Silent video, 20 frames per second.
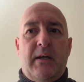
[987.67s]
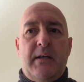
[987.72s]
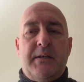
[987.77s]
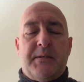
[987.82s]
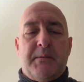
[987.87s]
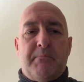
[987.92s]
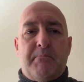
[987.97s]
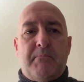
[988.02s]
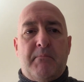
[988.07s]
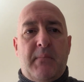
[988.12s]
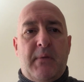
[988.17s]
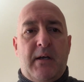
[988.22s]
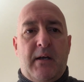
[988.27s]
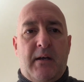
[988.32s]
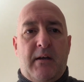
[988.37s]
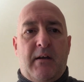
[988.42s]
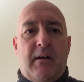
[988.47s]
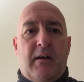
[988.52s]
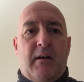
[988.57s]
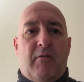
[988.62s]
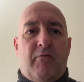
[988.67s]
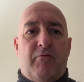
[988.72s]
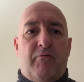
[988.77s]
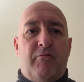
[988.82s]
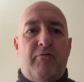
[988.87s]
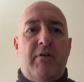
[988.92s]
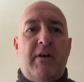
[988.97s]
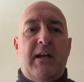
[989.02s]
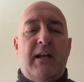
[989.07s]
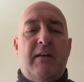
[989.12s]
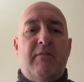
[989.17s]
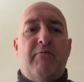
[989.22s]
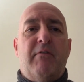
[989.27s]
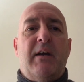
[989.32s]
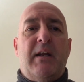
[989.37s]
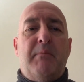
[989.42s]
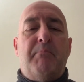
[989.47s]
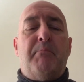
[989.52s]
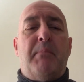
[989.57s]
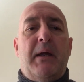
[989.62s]
is a really,
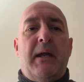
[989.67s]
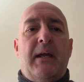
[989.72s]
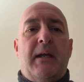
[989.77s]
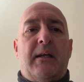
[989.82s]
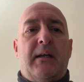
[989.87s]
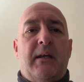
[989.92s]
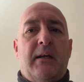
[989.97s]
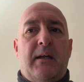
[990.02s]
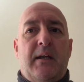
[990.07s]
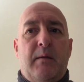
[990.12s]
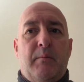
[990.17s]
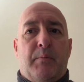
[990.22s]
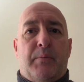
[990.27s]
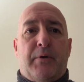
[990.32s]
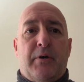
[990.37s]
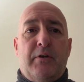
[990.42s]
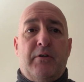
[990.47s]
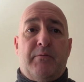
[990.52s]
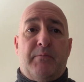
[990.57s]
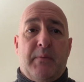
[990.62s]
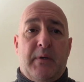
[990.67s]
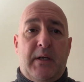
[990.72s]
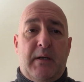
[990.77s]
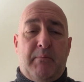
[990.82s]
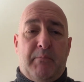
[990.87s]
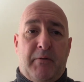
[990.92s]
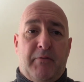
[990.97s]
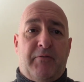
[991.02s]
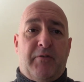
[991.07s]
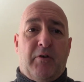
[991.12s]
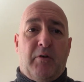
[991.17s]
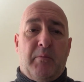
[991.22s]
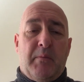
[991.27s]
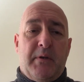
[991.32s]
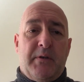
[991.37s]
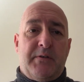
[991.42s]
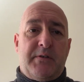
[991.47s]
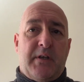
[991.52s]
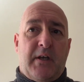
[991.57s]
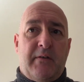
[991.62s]
really big improvement in
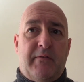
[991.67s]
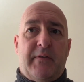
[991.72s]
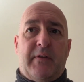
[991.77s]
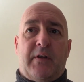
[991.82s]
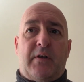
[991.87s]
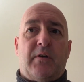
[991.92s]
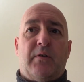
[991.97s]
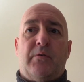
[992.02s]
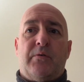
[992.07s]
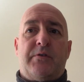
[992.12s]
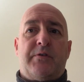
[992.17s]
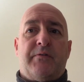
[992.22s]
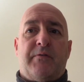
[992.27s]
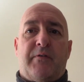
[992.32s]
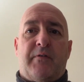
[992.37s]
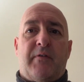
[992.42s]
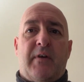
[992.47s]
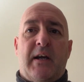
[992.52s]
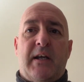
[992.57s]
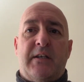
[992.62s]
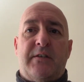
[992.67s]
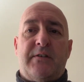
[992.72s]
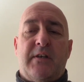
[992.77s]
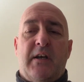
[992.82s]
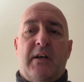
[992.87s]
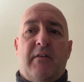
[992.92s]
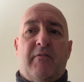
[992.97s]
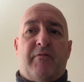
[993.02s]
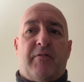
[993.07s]
performance over the course of a race